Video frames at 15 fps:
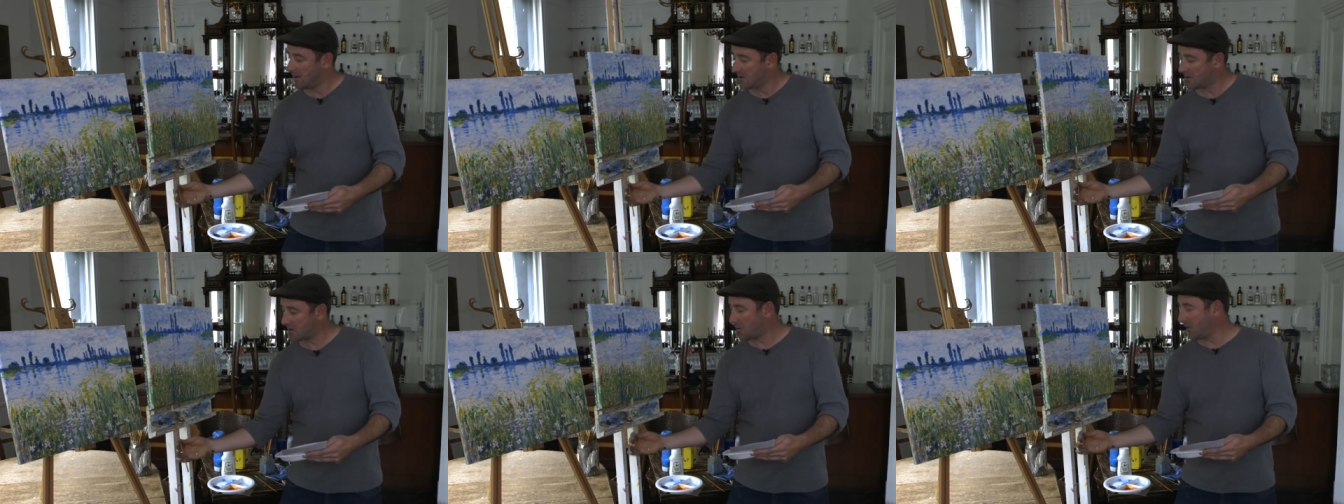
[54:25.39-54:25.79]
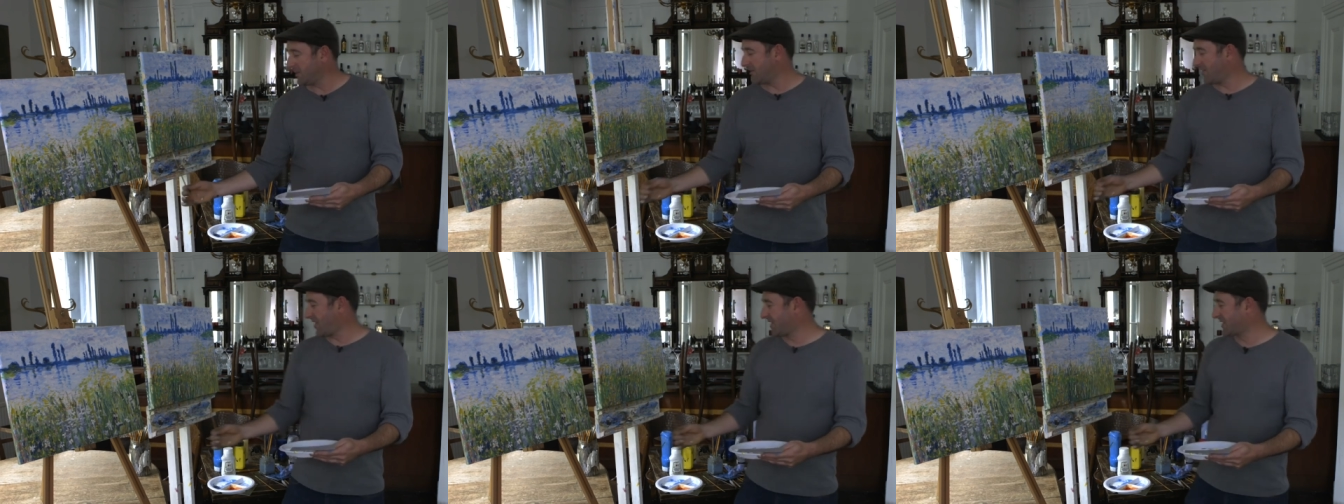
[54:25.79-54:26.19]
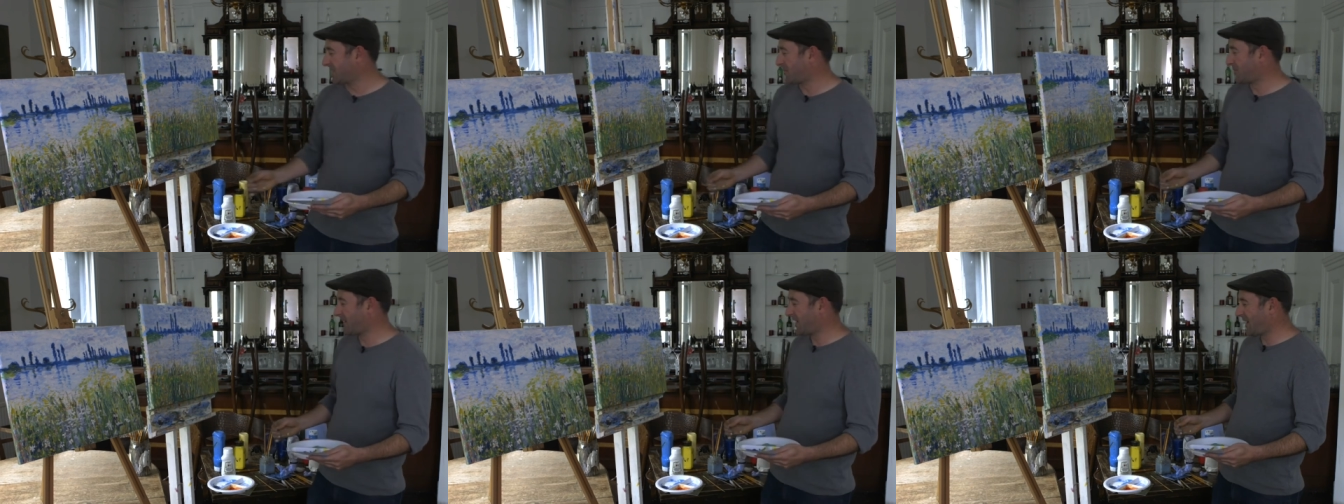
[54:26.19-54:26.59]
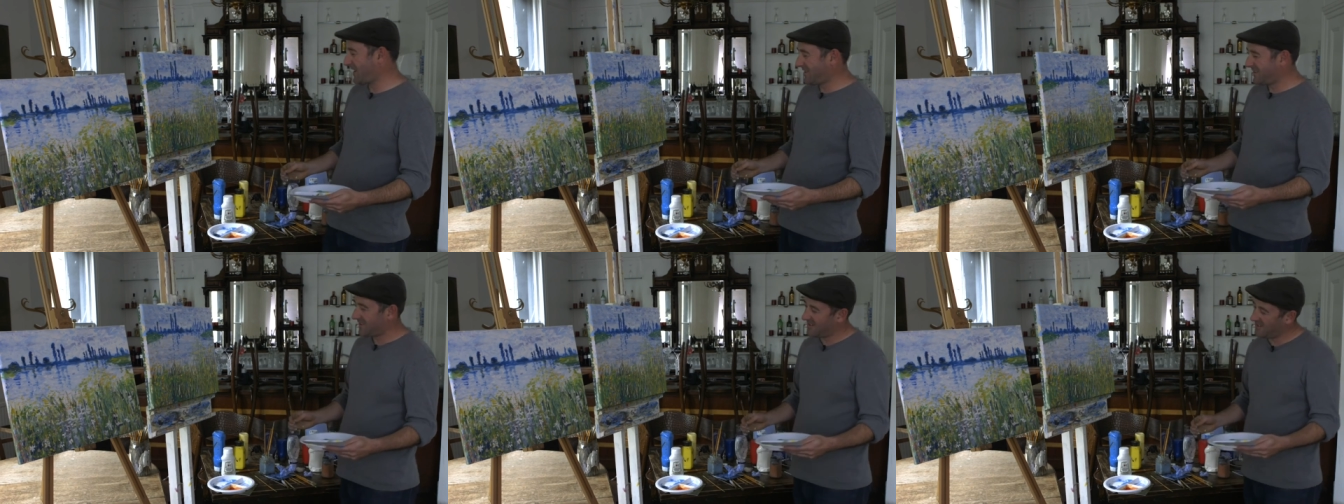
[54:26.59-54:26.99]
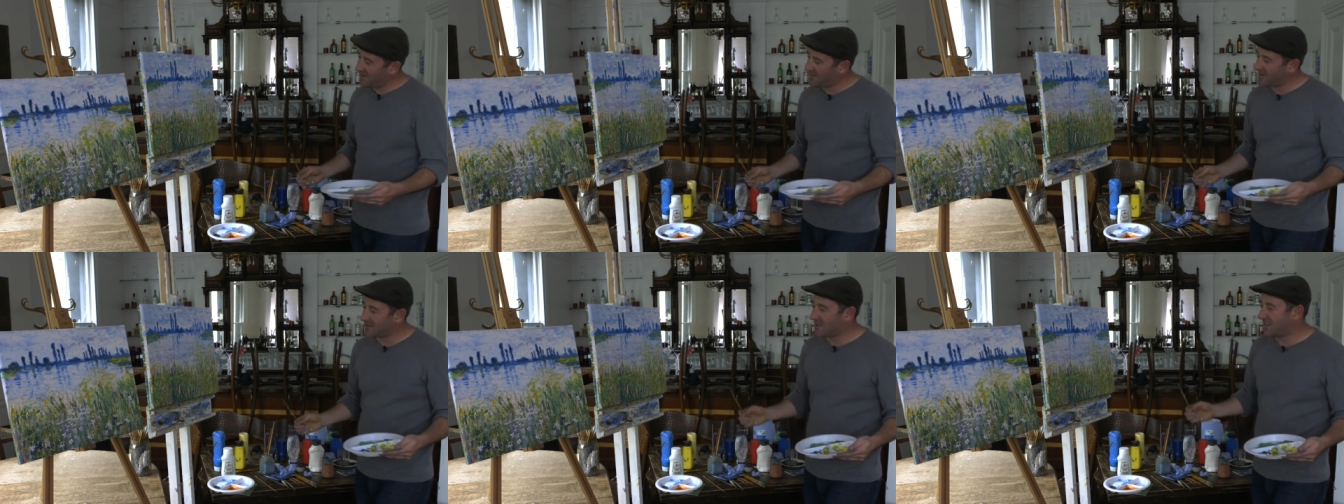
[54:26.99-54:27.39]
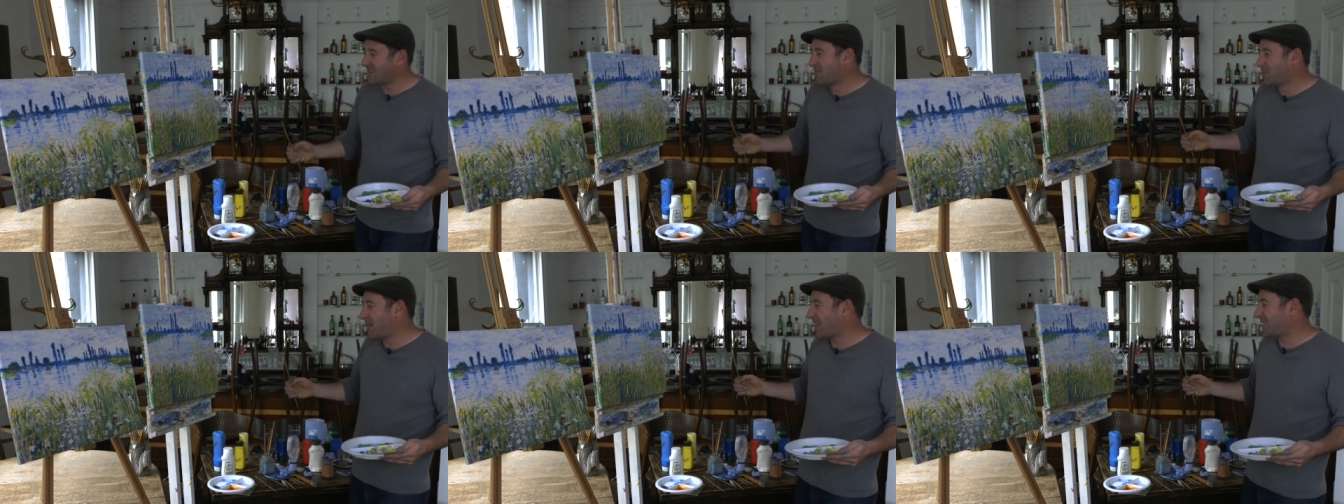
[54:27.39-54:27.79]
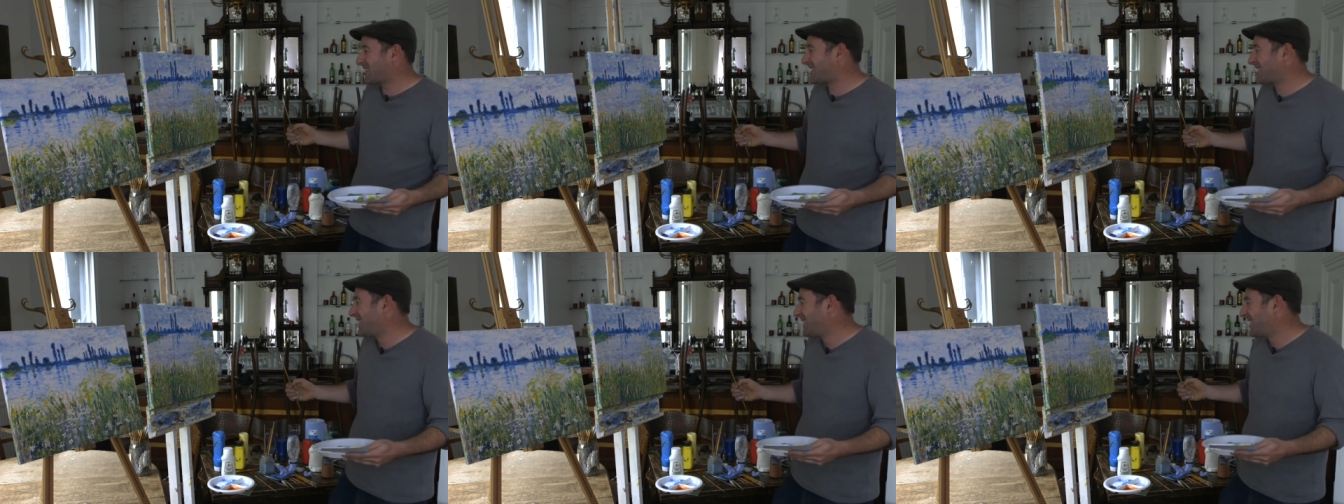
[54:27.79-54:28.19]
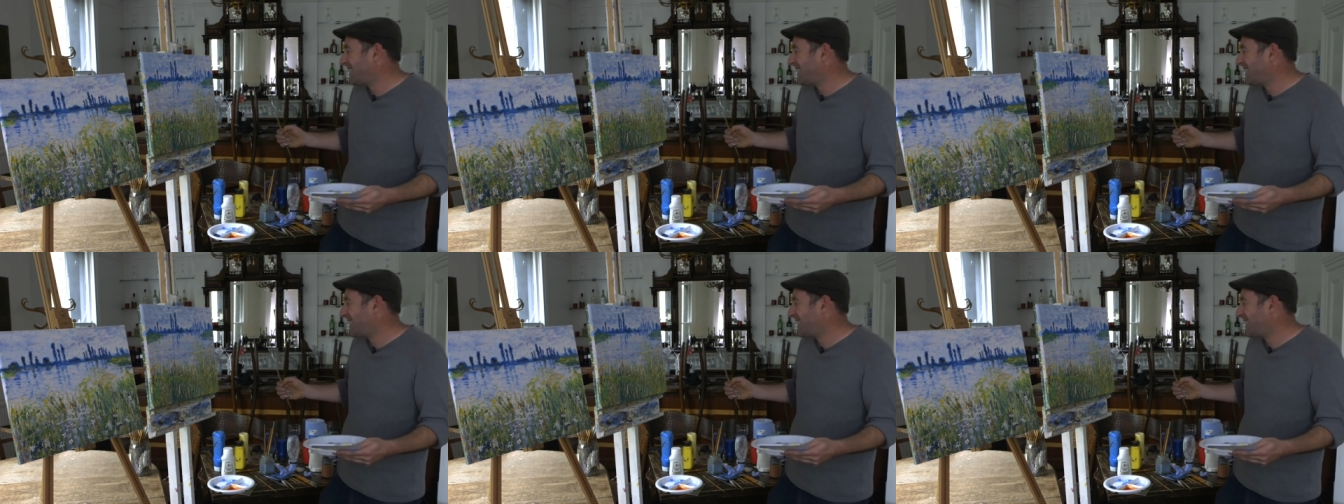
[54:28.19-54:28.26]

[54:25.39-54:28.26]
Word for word: Squint your eyes up again, and if there's any bits